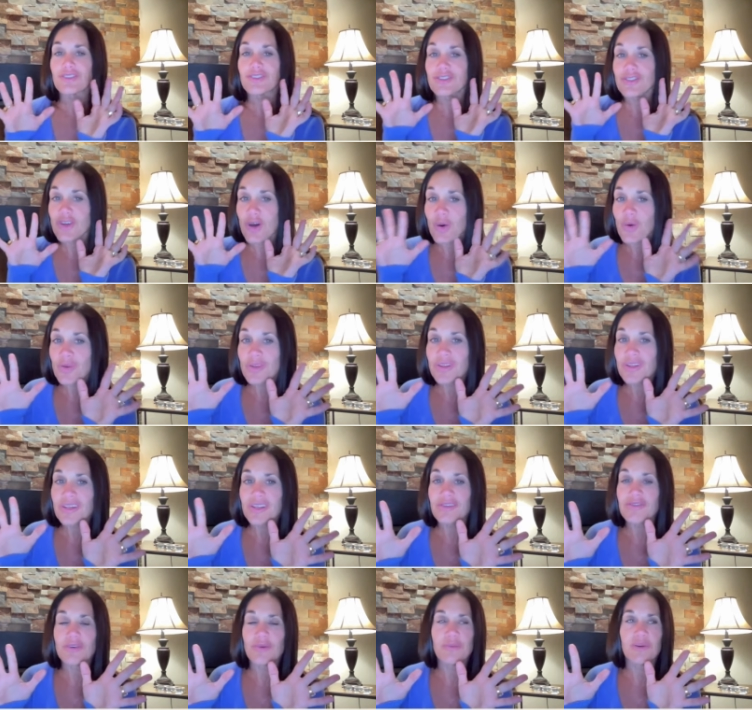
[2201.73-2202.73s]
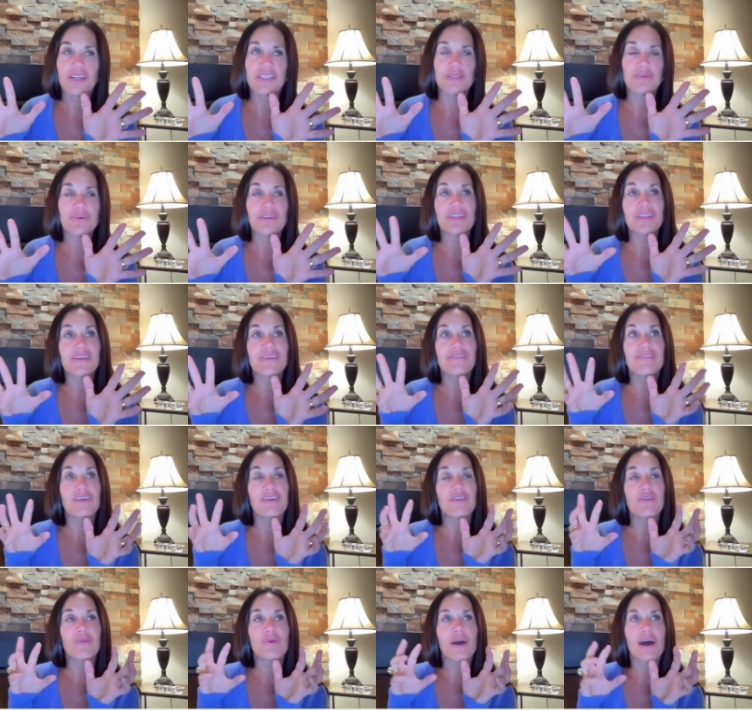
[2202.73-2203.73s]
totally different possibilities,
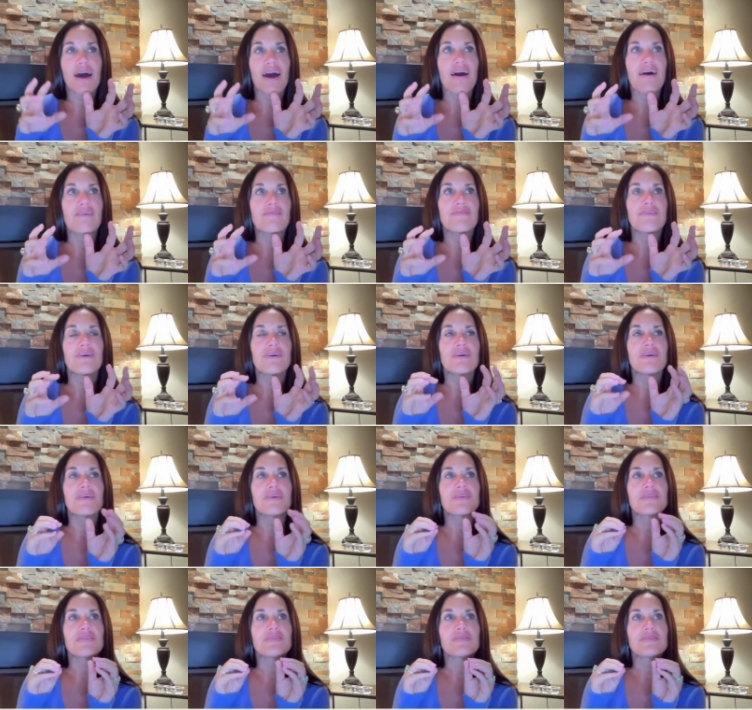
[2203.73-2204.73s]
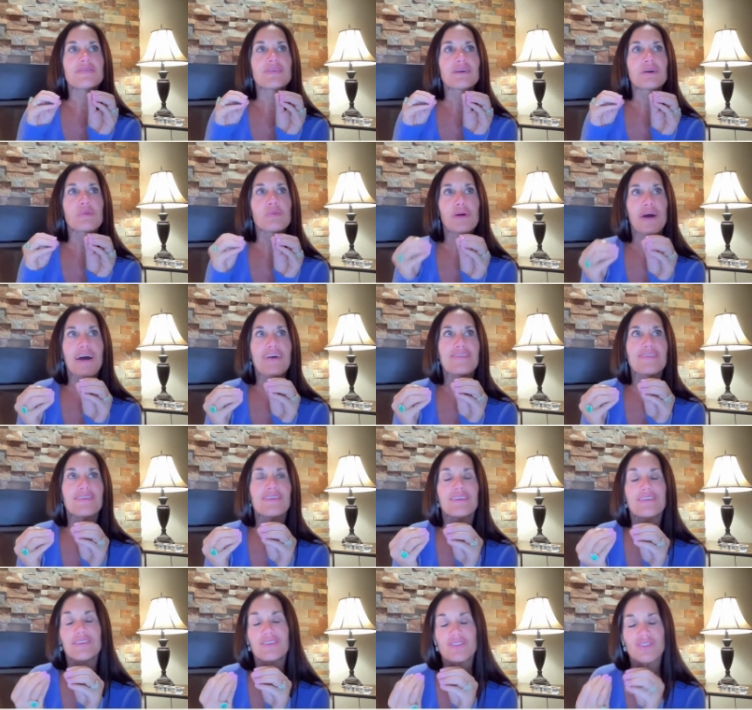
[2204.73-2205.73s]
and you have the
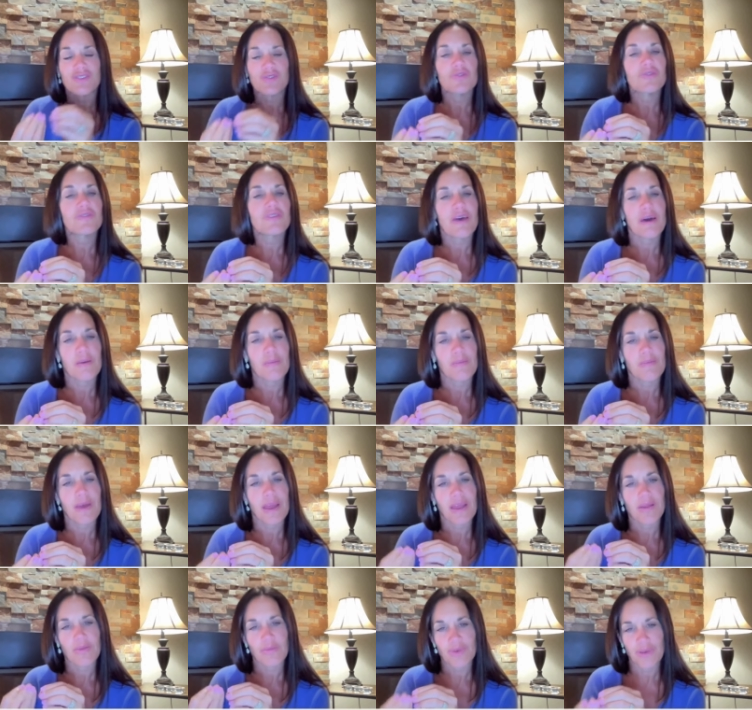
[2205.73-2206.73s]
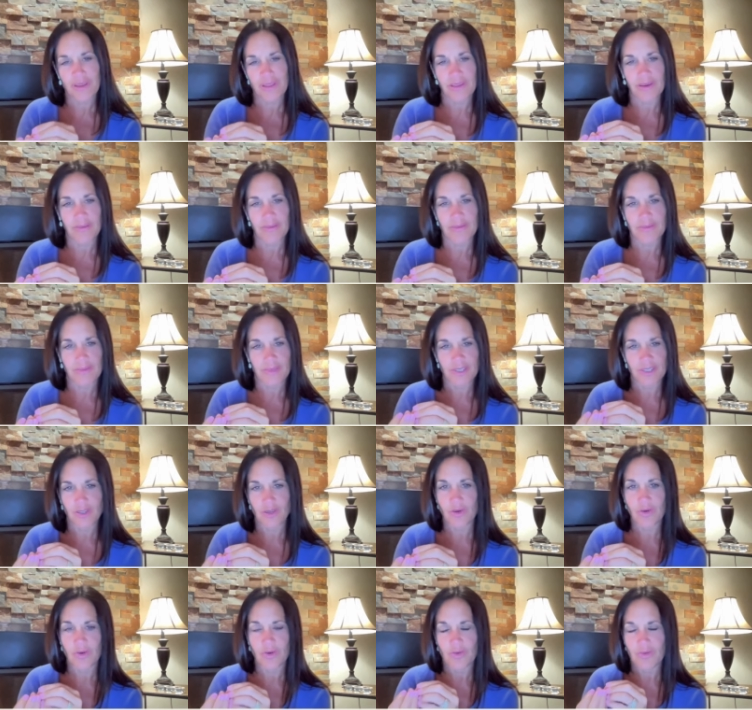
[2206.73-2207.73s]
capacity to choose them and bring them
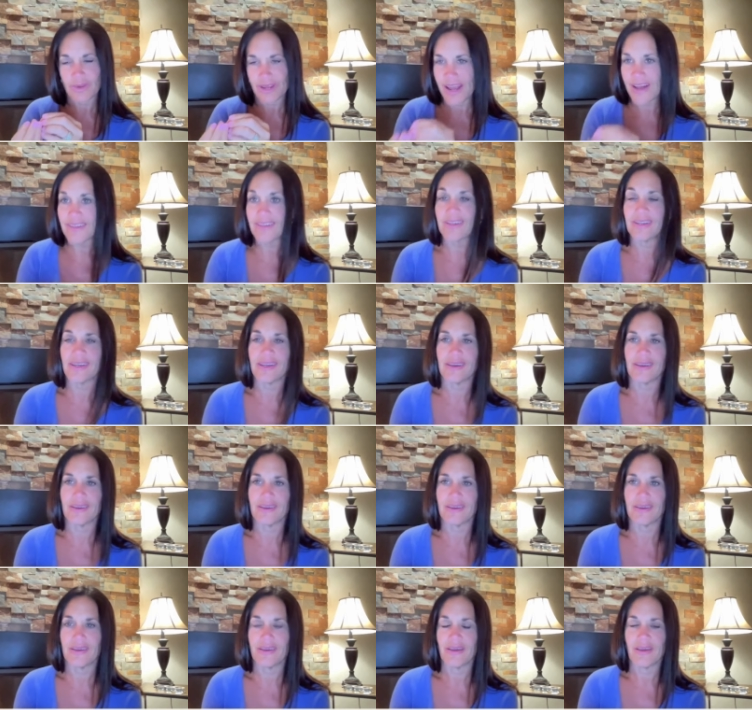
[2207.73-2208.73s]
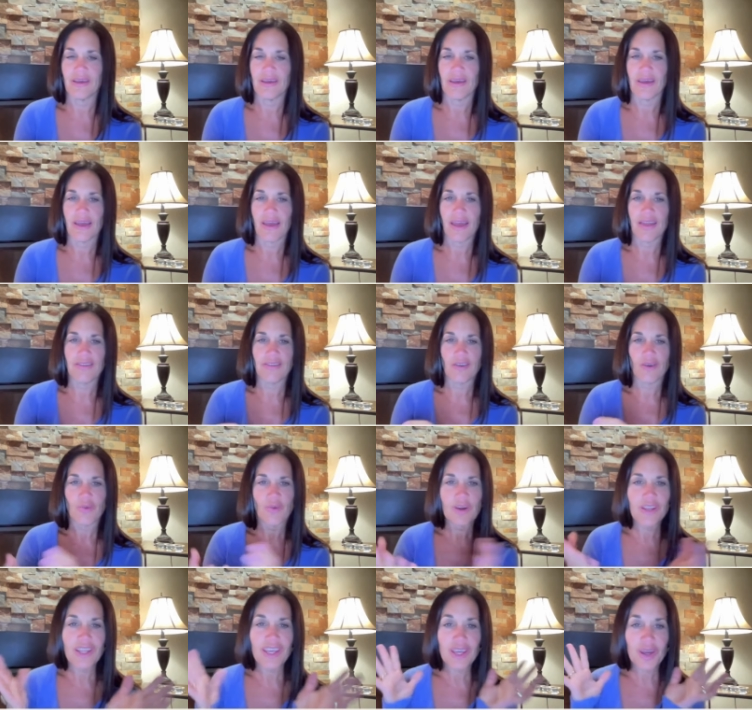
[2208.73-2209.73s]
to reality. And so
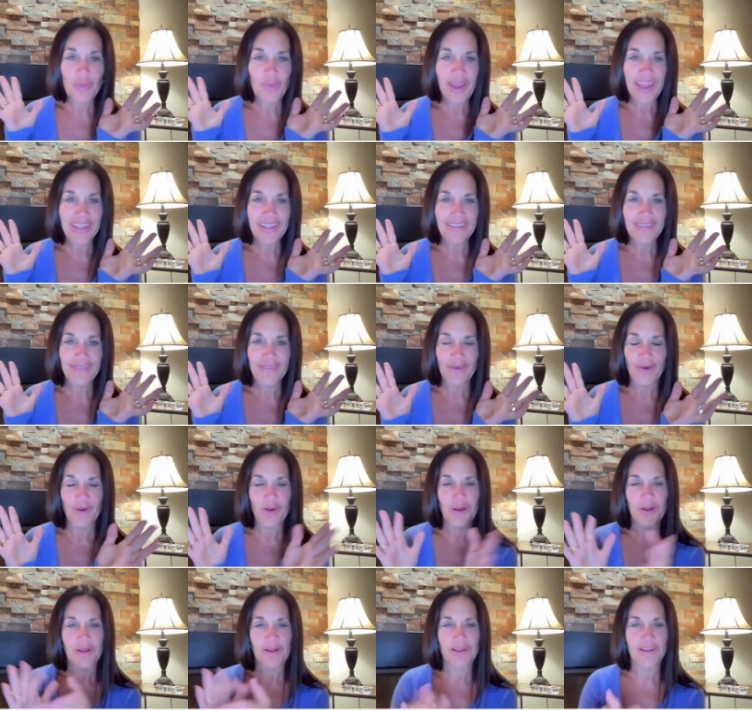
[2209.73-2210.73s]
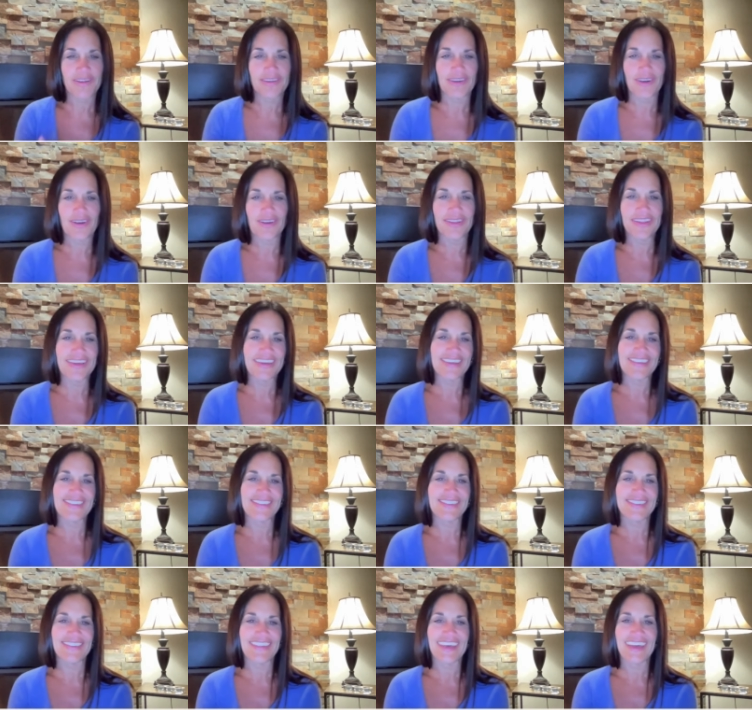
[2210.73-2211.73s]
what are you waiting for,
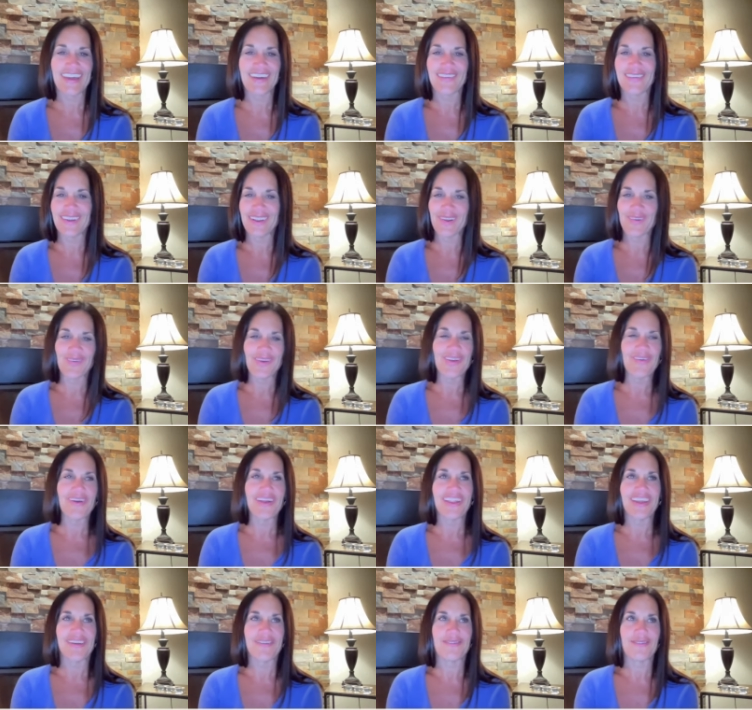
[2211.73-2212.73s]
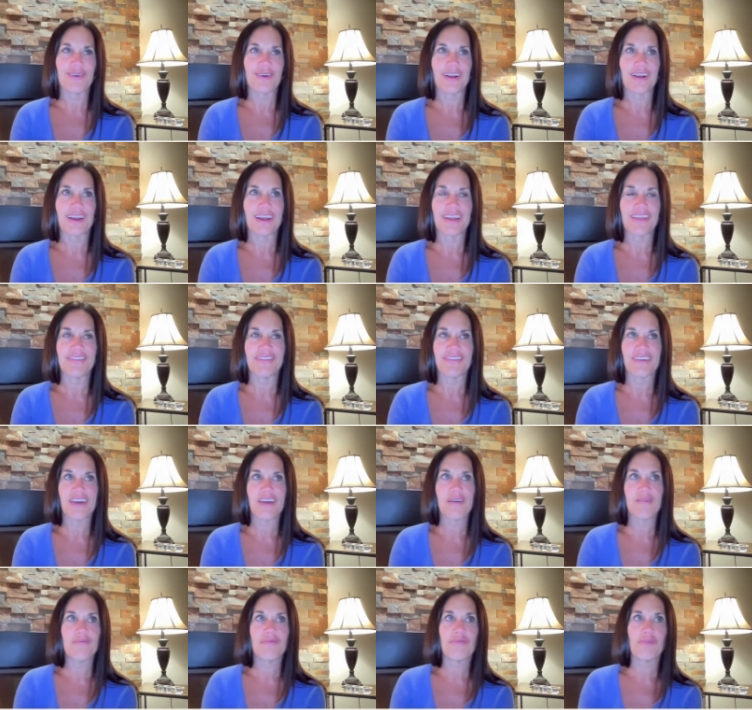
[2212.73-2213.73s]
darlings? Like, what are we waiting for? It's
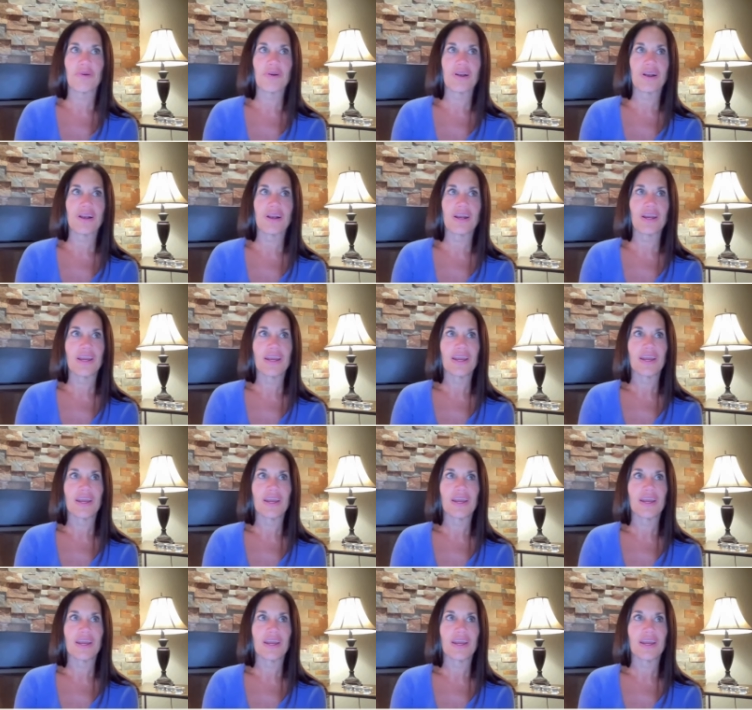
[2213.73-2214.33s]
time for